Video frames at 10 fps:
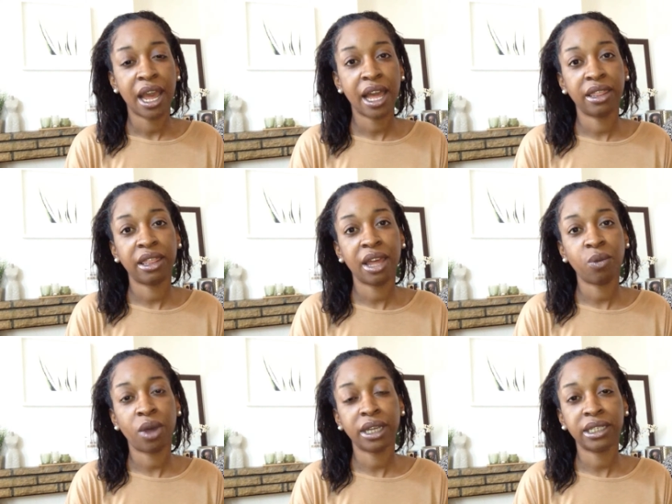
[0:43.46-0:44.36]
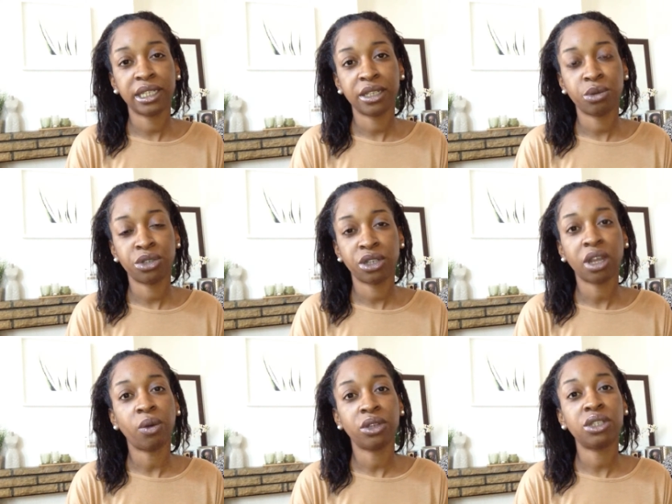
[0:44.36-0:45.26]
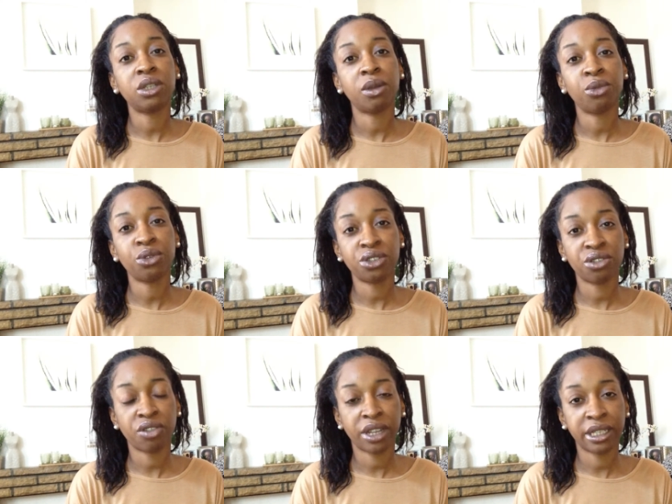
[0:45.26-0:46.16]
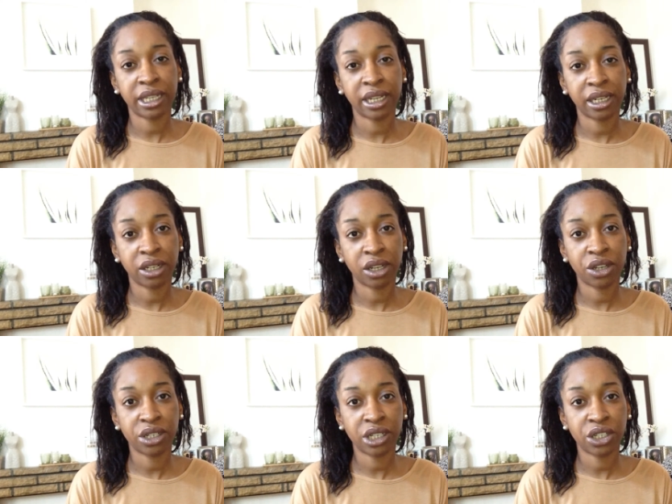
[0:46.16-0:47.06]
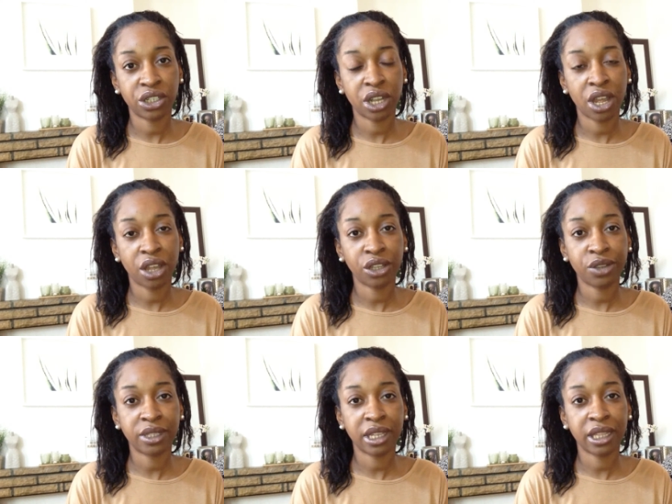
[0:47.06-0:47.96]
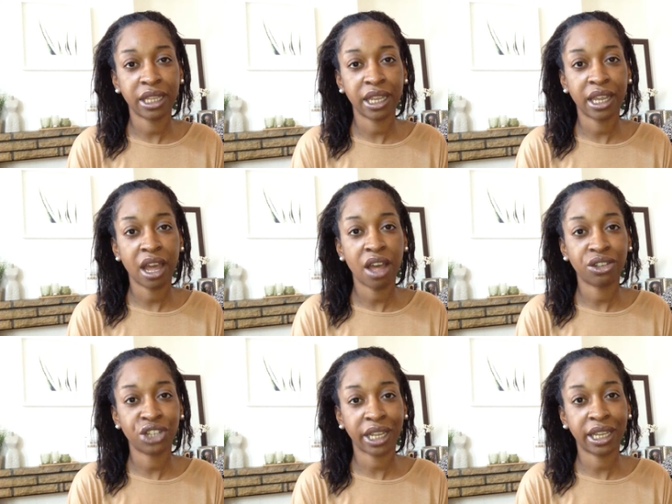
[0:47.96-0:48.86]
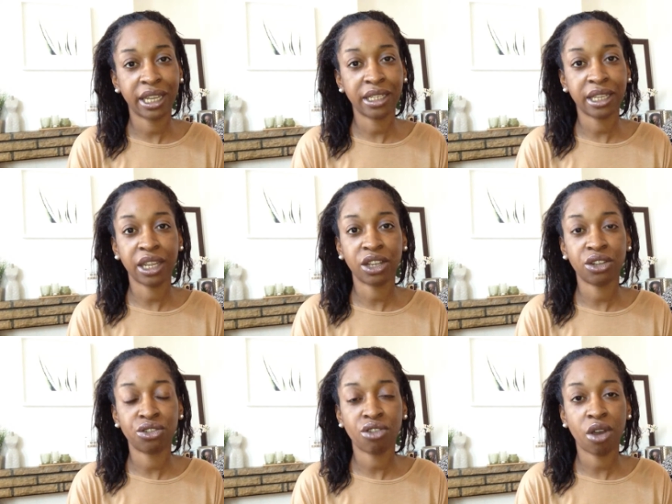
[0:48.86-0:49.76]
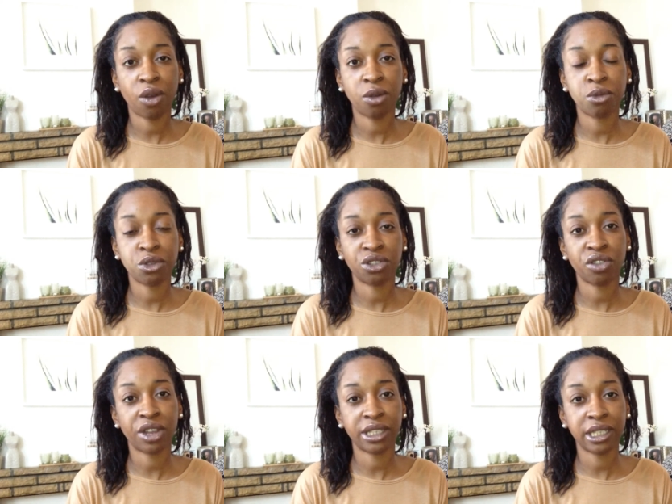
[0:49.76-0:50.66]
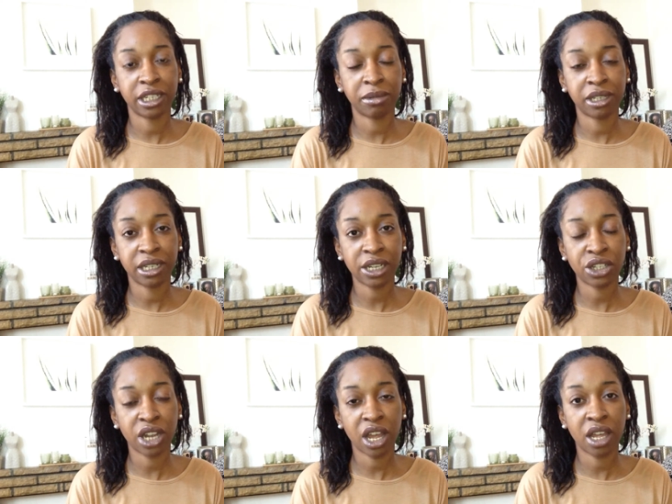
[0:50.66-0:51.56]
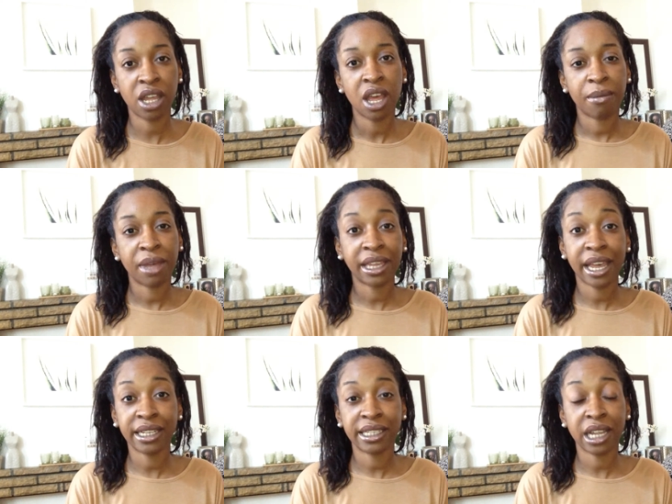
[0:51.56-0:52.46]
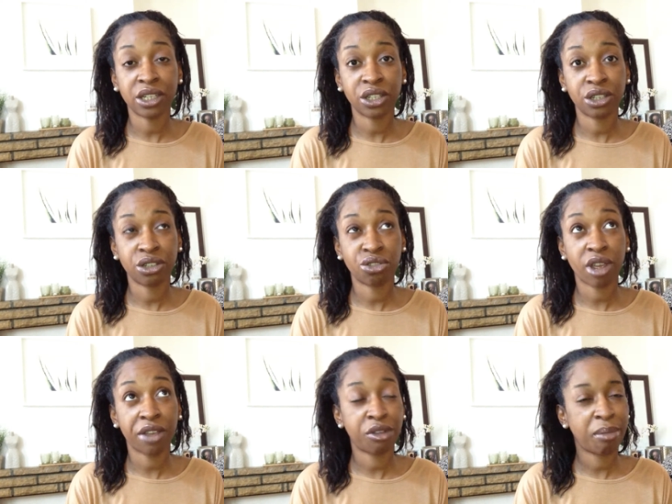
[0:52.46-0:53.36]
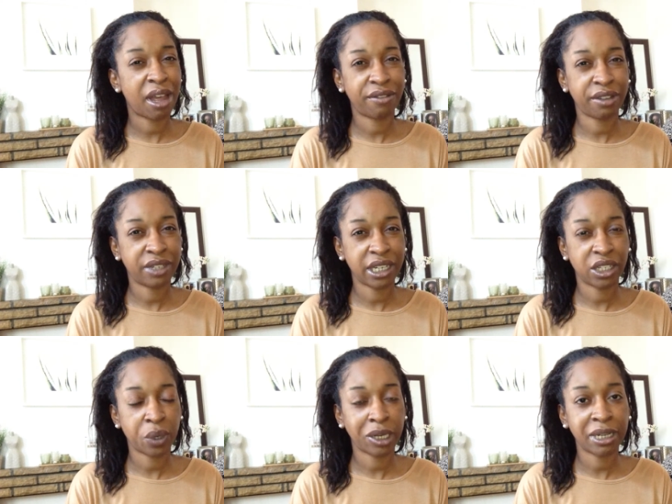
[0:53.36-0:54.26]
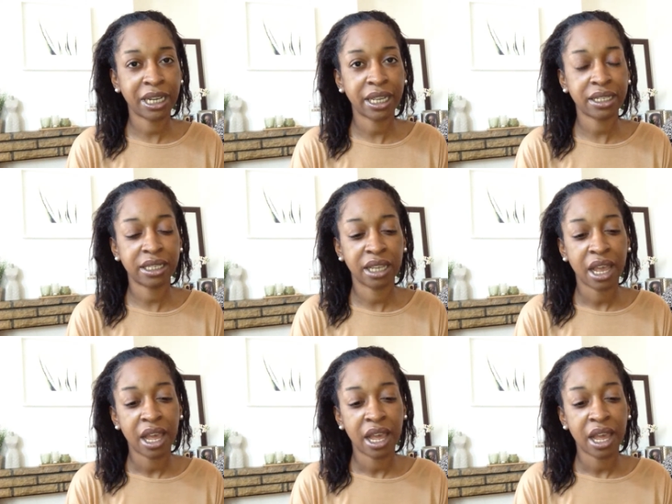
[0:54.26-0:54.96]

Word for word: And then what I did was to go on to do a moisturising conditioner using the Aunt Jackie's In Control Moisturising Deep Conditioner. Um, again, sat under the hood dryer for about fifteen to twenty minutes.